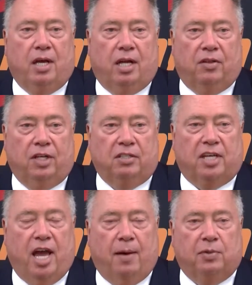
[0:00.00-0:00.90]
and this
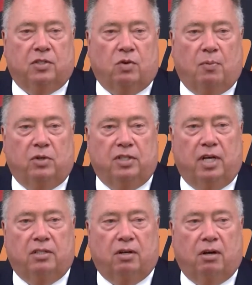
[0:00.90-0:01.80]
campus
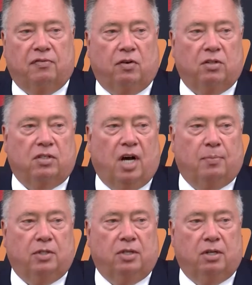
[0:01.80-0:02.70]
represents our first
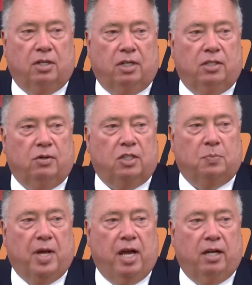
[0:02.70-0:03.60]
opportunity to
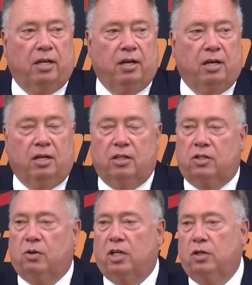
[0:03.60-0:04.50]
expand
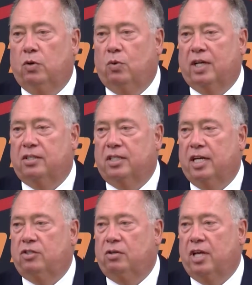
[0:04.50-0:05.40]
to a new
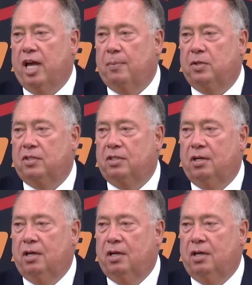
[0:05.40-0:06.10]
residential campus.